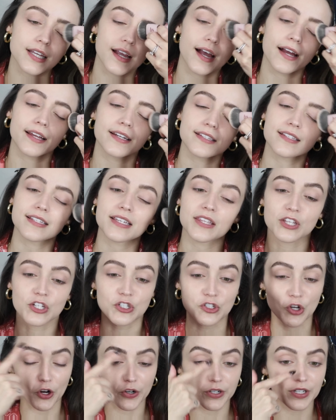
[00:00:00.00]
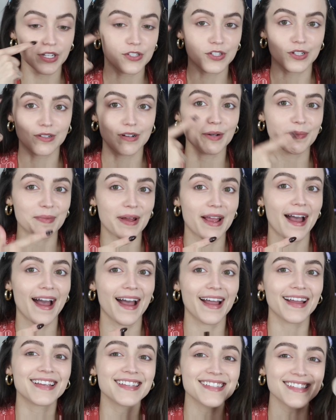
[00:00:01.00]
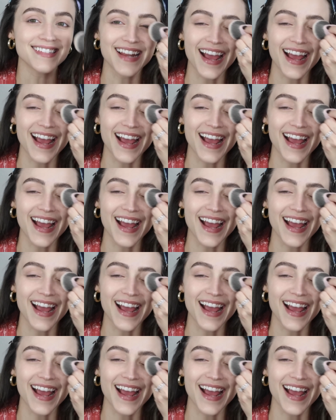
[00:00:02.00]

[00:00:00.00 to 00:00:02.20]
I kind of see the darkness around my eyes